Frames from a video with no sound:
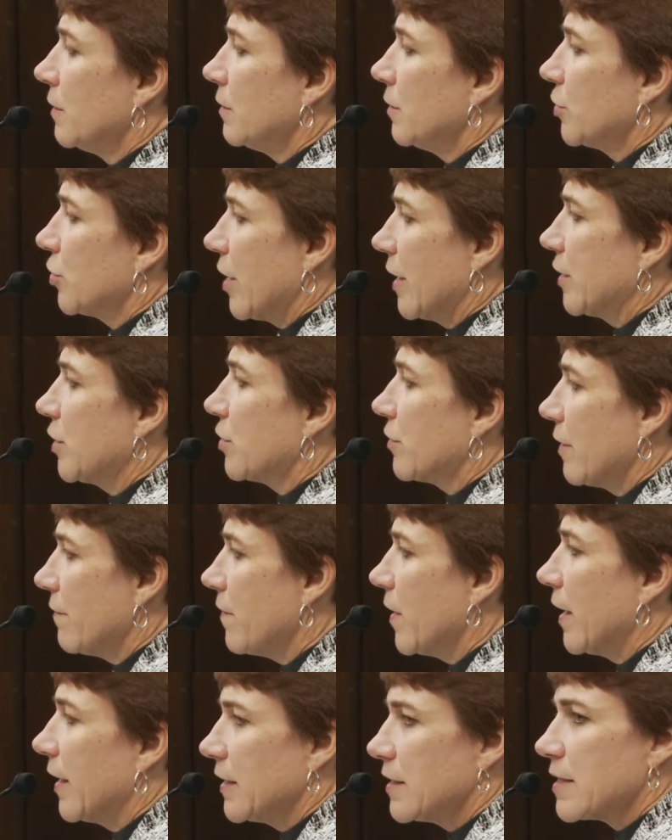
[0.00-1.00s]
tried to
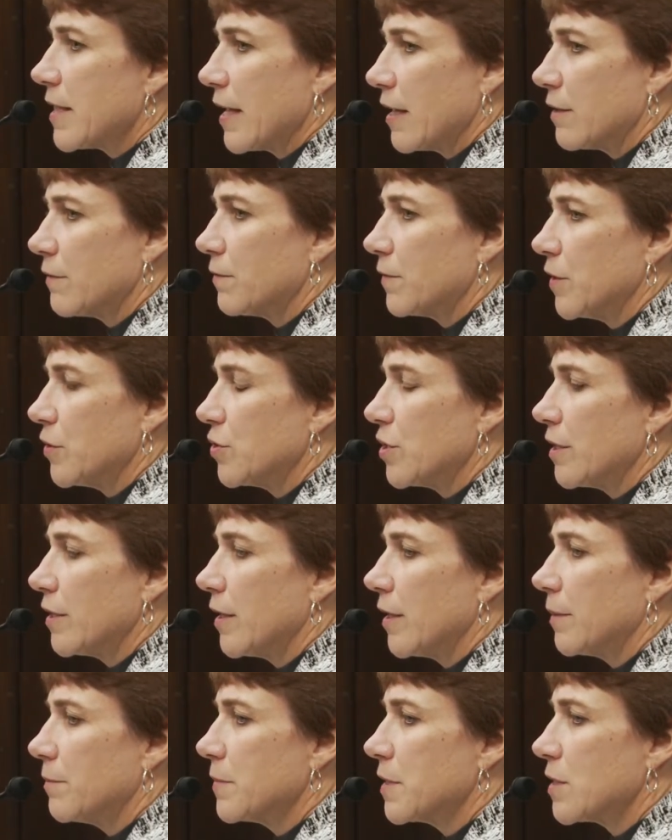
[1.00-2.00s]
revise that a few
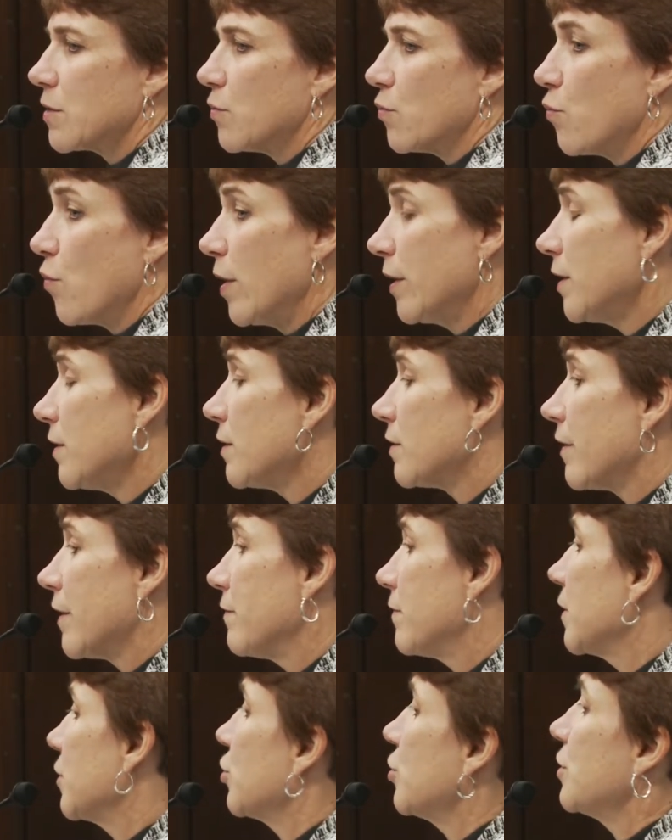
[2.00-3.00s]
times. One of the
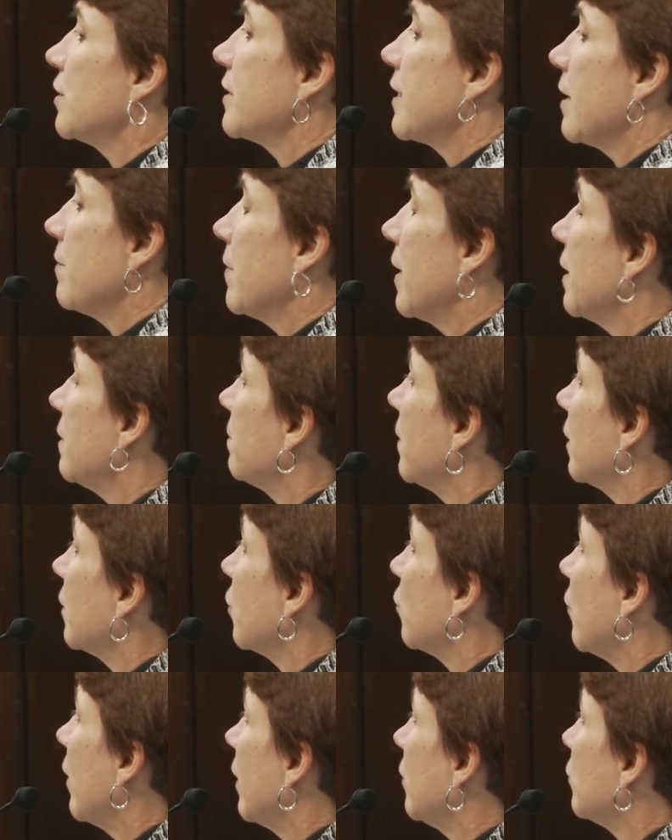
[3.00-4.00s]
revisions they made, by
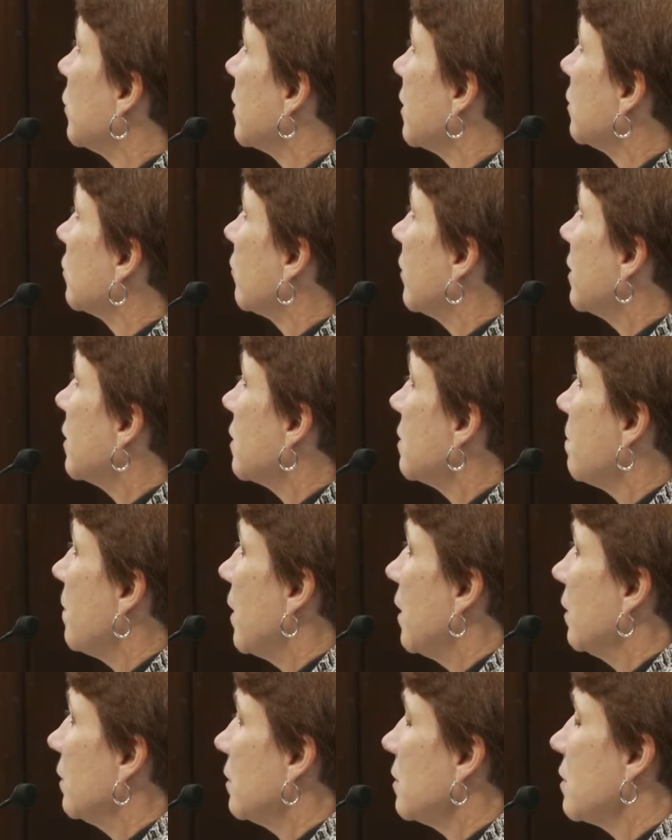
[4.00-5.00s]
the way, was in
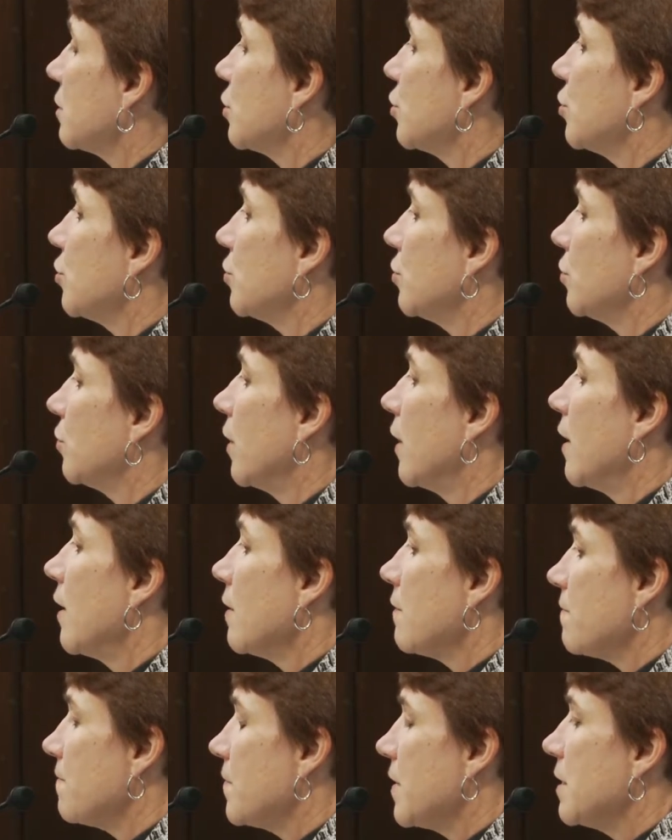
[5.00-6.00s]
response to
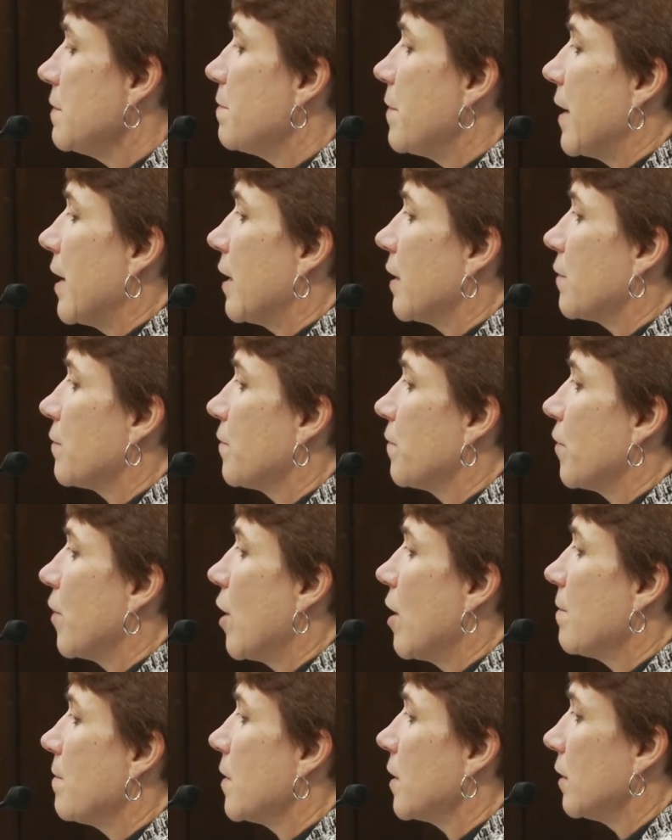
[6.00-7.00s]
feedback
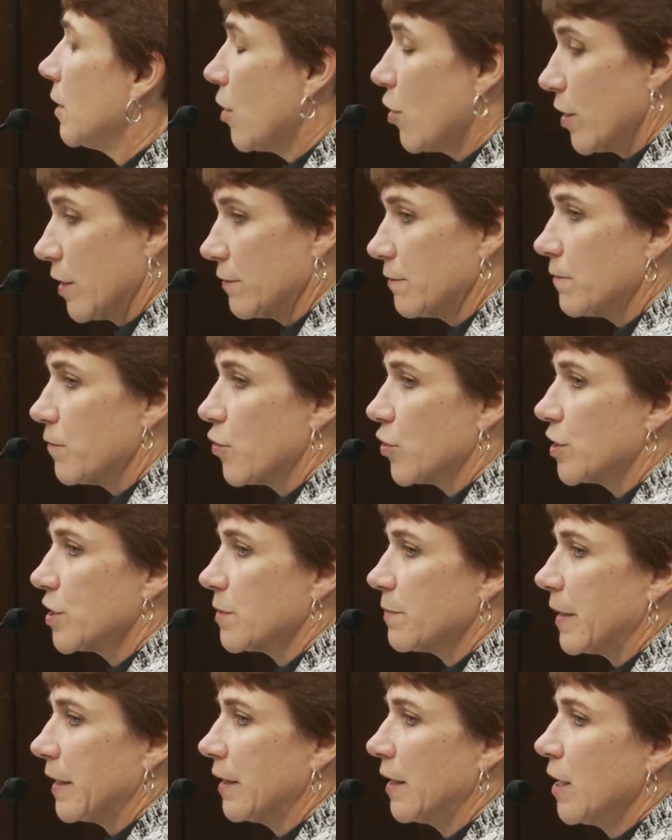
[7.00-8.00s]
from law
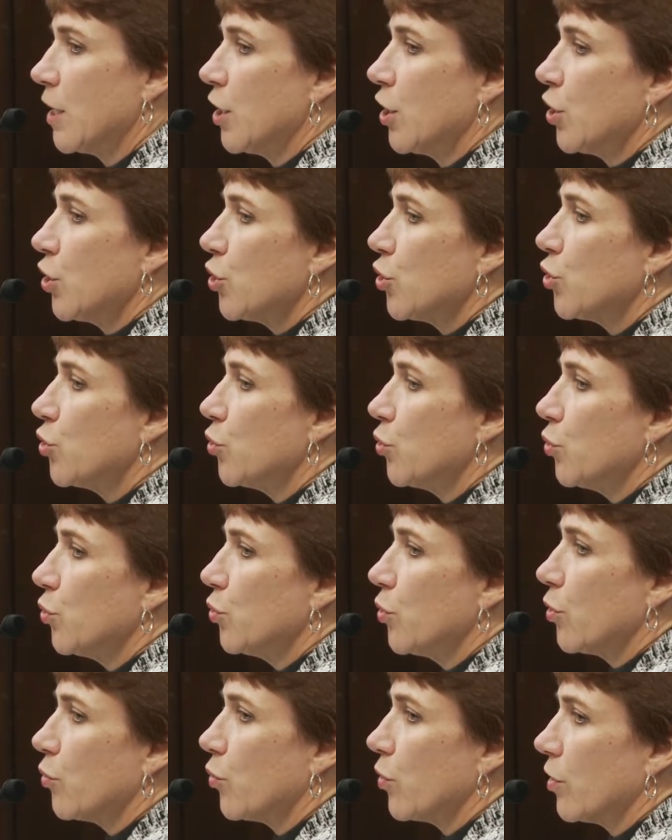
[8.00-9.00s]
enforcement
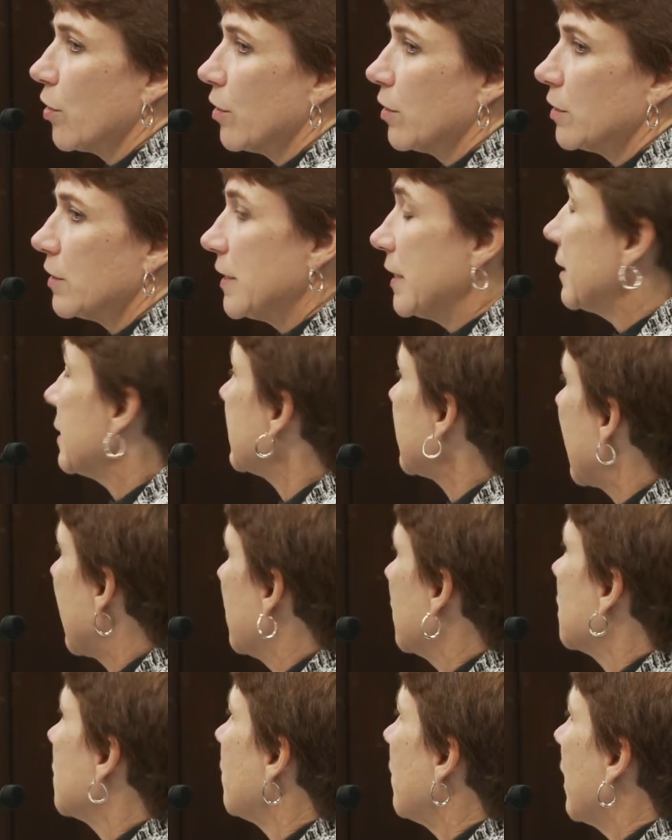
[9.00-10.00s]
who were
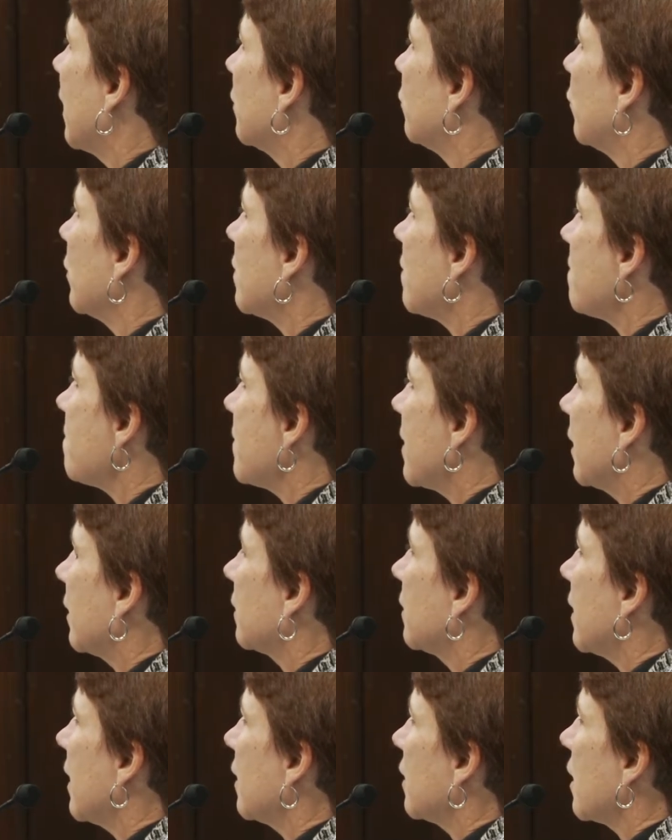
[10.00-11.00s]
dissatisfied with the
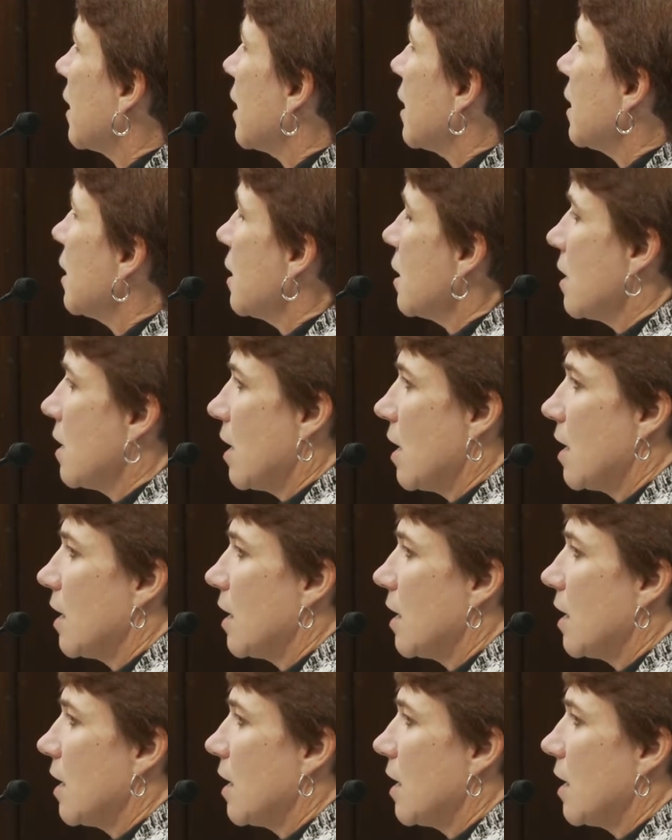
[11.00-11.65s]
fact that a